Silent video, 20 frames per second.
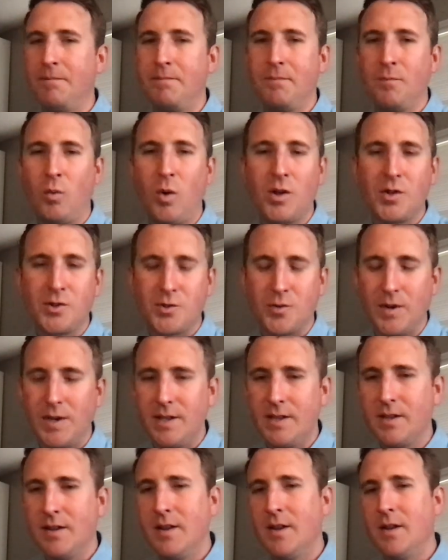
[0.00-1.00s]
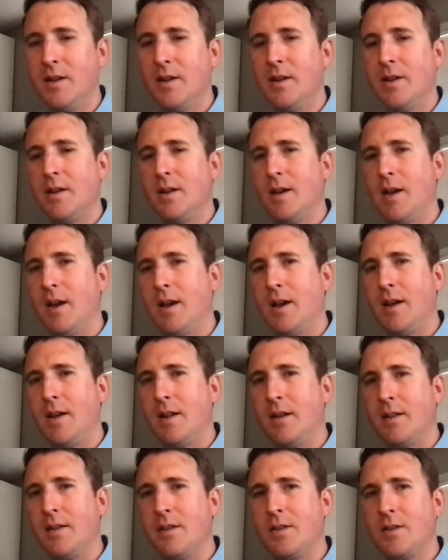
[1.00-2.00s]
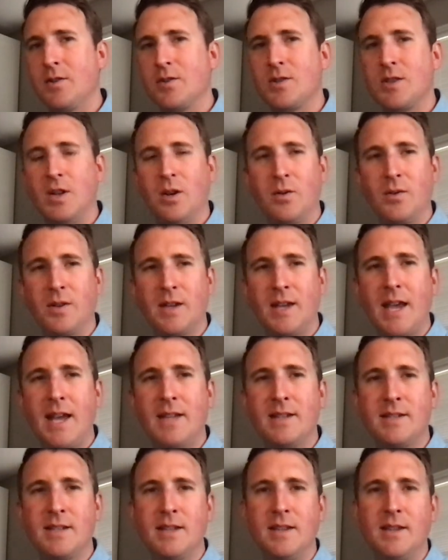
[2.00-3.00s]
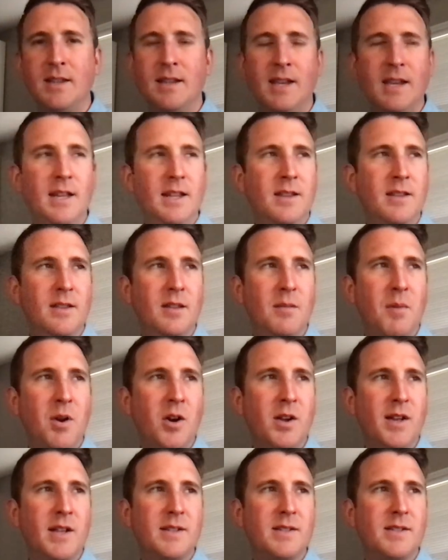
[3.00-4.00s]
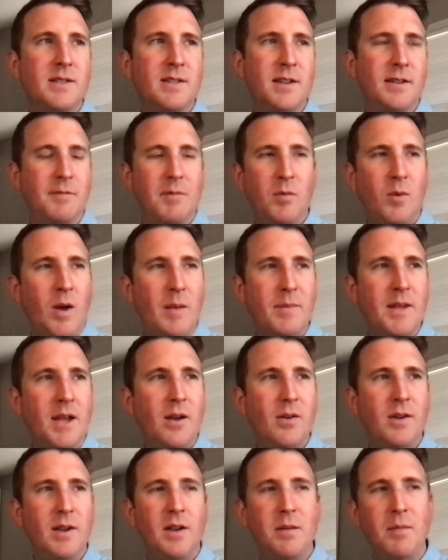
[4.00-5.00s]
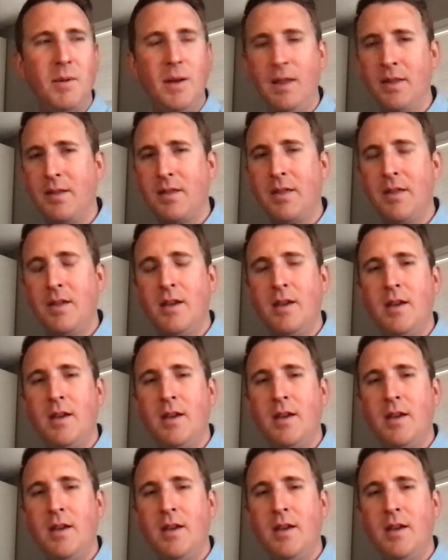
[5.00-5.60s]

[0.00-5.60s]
Wall Street. There's the gains in the markets have been wiped out in a month.